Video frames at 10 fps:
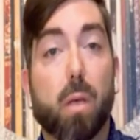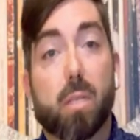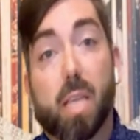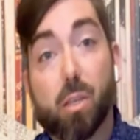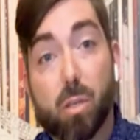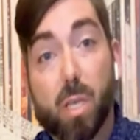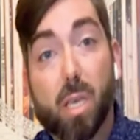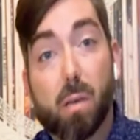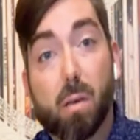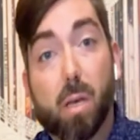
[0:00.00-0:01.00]

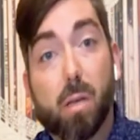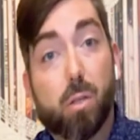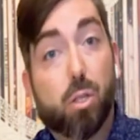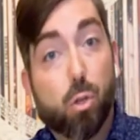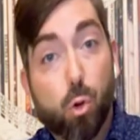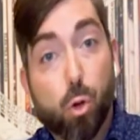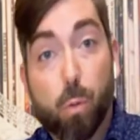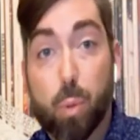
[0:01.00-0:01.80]
essentially sue your